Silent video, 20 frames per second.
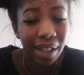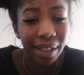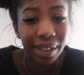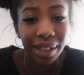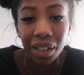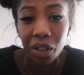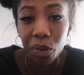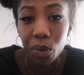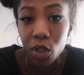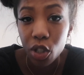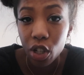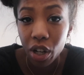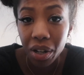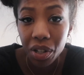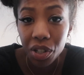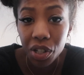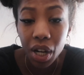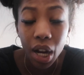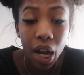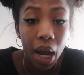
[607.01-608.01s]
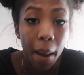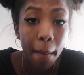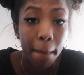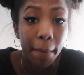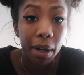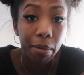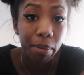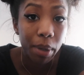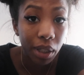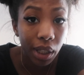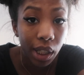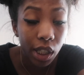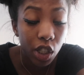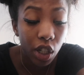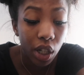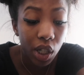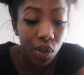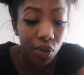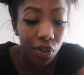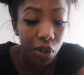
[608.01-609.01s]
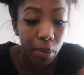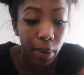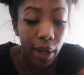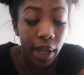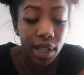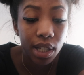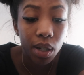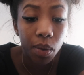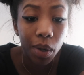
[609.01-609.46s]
I thought it was charged, but I'm gonna let it charge for a few minutes,